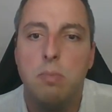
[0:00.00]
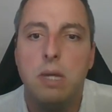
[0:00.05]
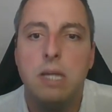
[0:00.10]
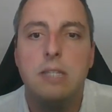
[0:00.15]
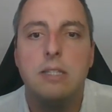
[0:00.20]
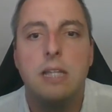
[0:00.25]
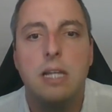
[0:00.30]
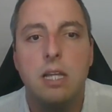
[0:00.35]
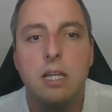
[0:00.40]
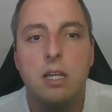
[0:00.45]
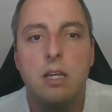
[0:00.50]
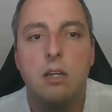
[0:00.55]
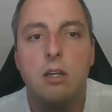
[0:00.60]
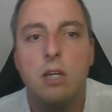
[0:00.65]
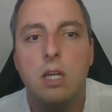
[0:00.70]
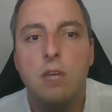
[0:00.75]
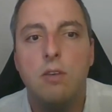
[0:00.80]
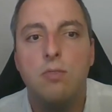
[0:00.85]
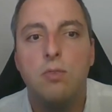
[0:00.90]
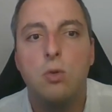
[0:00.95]

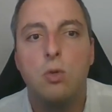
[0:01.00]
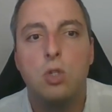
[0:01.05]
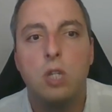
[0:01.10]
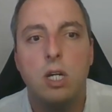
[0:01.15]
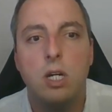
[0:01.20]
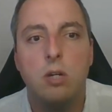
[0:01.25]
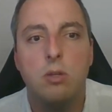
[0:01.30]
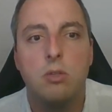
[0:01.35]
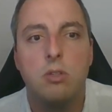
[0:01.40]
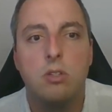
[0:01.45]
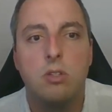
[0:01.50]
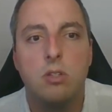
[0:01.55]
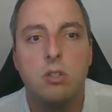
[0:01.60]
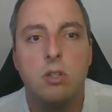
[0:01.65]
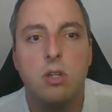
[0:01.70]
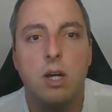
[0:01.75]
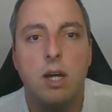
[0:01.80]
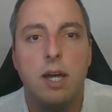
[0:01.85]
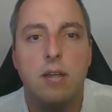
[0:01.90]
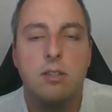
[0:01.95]
basically, if your child
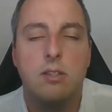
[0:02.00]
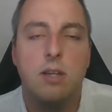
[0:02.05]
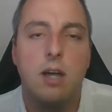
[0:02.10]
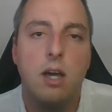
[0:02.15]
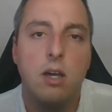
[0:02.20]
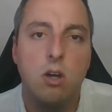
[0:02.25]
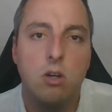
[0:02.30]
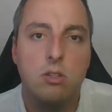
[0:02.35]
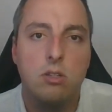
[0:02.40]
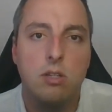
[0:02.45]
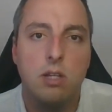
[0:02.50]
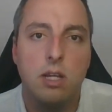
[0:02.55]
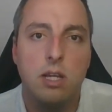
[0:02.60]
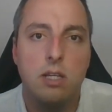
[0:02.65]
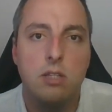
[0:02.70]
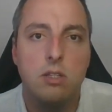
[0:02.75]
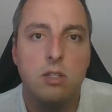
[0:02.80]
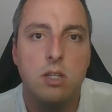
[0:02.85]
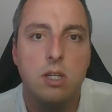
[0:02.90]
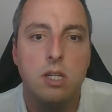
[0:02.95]
has high
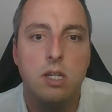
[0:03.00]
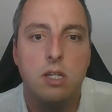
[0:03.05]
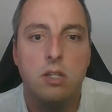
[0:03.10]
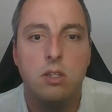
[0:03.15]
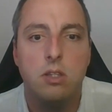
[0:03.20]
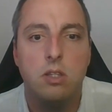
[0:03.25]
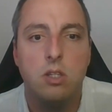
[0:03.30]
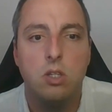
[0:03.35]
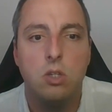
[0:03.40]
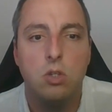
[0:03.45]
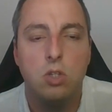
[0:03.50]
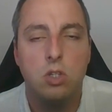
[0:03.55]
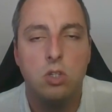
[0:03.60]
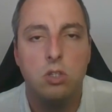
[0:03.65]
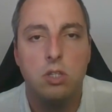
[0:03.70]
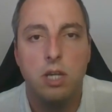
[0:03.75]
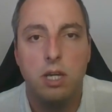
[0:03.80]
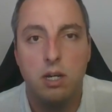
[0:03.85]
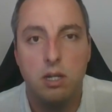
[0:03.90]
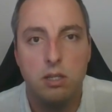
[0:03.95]
oxalates, you
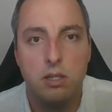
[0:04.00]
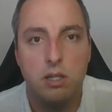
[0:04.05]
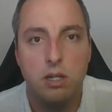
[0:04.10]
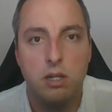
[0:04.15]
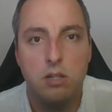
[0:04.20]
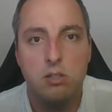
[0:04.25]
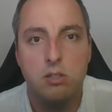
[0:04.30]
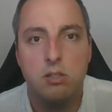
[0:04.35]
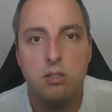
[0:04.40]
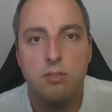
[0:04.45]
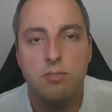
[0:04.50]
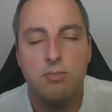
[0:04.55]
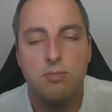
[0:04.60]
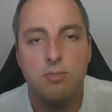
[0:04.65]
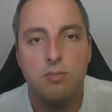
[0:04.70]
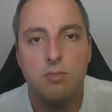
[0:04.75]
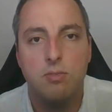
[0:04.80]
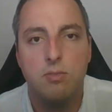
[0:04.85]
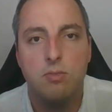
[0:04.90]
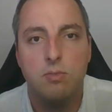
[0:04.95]
just get the list
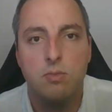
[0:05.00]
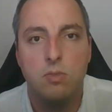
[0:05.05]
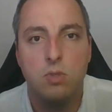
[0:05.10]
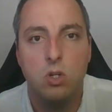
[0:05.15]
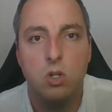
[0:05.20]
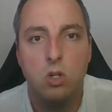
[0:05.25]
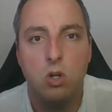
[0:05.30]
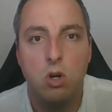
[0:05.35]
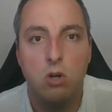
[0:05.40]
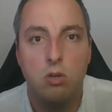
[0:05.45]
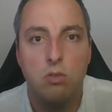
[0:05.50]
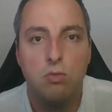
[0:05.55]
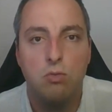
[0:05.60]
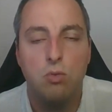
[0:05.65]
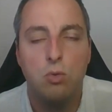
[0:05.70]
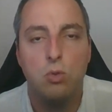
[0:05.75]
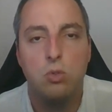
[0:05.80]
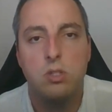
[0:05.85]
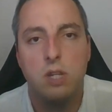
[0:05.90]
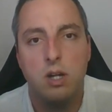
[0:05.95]
of
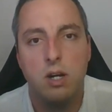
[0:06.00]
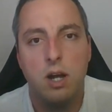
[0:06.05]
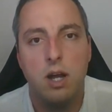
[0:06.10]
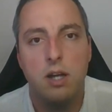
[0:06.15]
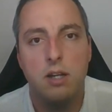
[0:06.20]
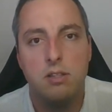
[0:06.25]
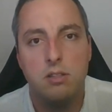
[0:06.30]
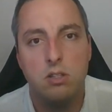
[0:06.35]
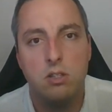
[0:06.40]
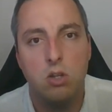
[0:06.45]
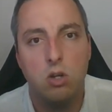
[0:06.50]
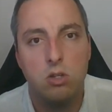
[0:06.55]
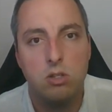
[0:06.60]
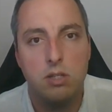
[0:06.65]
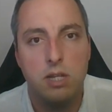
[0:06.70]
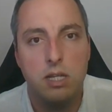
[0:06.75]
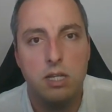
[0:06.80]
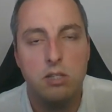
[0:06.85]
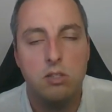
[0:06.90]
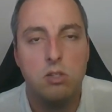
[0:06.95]
foods that are highest in
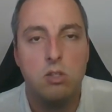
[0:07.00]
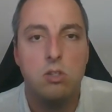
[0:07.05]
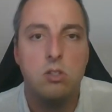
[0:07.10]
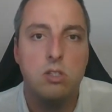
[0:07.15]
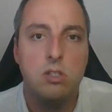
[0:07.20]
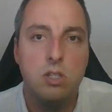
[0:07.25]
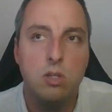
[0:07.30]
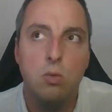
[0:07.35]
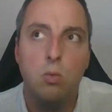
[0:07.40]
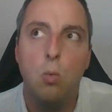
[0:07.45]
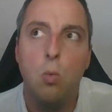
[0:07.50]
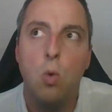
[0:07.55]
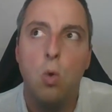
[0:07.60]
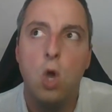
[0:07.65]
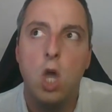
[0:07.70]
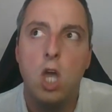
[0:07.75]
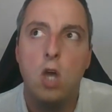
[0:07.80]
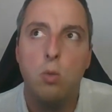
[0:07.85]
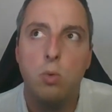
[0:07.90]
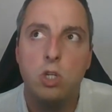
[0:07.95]
oxalates, see
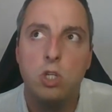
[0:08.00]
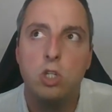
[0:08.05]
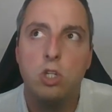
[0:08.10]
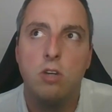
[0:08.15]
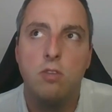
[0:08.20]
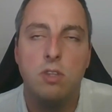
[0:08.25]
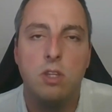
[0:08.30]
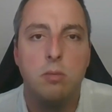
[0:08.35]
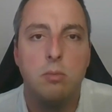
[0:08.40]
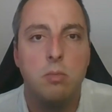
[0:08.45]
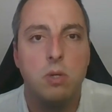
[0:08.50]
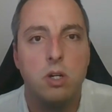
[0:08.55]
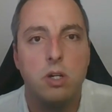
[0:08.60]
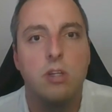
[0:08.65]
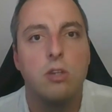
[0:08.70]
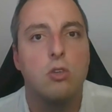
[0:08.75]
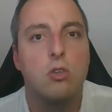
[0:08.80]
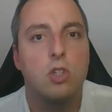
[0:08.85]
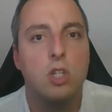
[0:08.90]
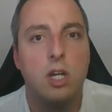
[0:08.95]
which of them are
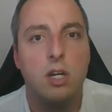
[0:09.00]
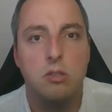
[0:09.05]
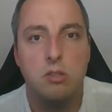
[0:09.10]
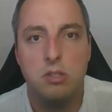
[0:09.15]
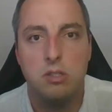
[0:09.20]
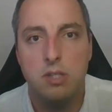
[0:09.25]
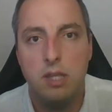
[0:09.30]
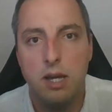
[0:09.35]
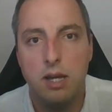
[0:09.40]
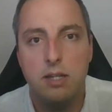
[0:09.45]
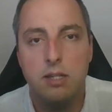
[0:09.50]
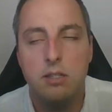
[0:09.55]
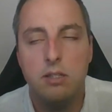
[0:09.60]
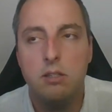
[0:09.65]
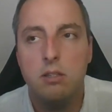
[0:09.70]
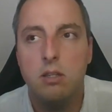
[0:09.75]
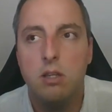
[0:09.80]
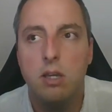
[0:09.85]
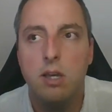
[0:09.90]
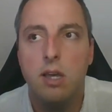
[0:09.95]
in your child's
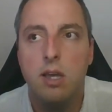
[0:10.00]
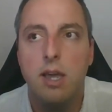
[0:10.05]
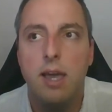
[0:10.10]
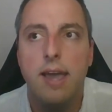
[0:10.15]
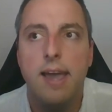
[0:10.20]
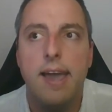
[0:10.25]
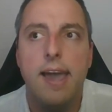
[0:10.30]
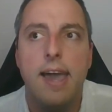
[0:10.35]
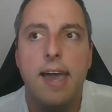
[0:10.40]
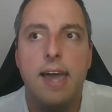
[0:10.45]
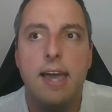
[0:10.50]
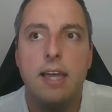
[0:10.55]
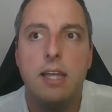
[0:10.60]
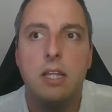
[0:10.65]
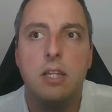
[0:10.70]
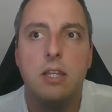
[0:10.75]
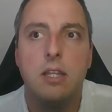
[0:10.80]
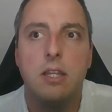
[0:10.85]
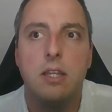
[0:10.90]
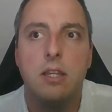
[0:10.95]
diet,
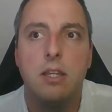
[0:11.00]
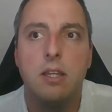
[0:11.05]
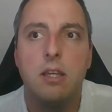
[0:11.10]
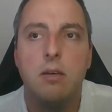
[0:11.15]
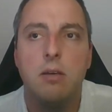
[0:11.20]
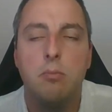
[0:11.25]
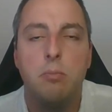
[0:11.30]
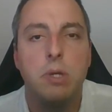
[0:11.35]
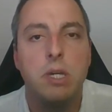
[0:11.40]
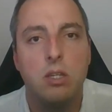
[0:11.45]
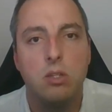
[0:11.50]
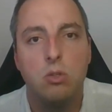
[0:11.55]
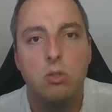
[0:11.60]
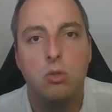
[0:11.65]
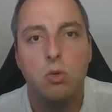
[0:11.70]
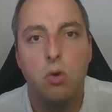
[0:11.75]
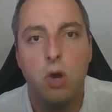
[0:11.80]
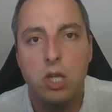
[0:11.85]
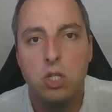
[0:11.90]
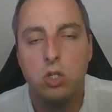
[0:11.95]
and begin
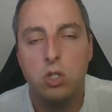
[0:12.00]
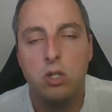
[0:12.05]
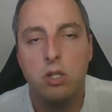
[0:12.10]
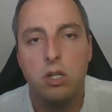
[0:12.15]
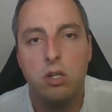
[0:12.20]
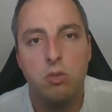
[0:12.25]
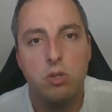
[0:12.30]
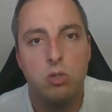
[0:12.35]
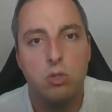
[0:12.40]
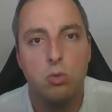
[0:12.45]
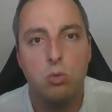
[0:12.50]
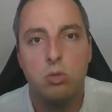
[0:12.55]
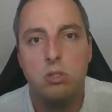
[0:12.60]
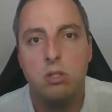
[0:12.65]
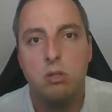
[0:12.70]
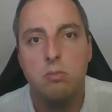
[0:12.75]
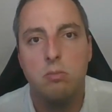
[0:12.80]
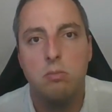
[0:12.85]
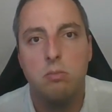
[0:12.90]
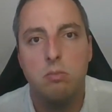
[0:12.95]
to gradually reduce
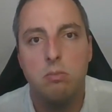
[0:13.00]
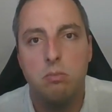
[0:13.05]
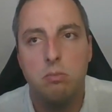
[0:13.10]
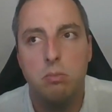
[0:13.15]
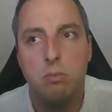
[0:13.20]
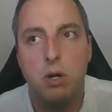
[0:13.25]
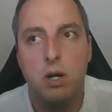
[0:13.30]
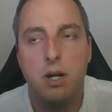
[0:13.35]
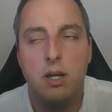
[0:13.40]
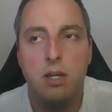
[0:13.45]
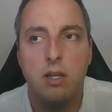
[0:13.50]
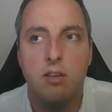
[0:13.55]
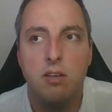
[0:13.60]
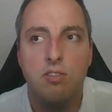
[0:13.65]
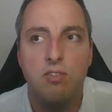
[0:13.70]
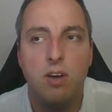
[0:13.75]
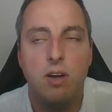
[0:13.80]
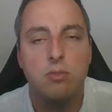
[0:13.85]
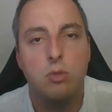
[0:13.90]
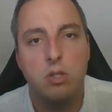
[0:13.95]
them by
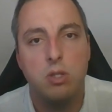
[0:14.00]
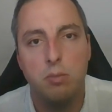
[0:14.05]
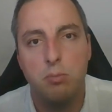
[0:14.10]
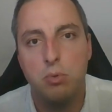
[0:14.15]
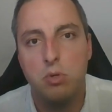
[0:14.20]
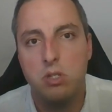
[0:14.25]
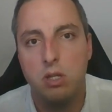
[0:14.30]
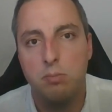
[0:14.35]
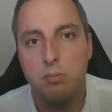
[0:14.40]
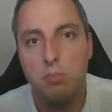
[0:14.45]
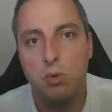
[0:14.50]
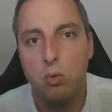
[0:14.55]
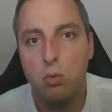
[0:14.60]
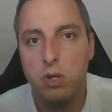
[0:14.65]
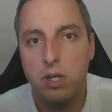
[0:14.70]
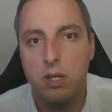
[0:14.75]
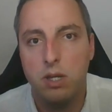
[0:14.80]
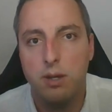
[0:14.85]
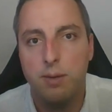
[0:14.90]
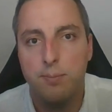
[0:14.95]
5 to 10% per
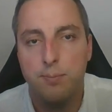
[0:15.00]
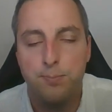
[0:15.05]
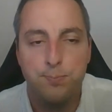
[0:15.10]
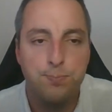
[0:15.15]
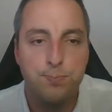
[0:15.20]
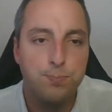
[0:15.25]
week.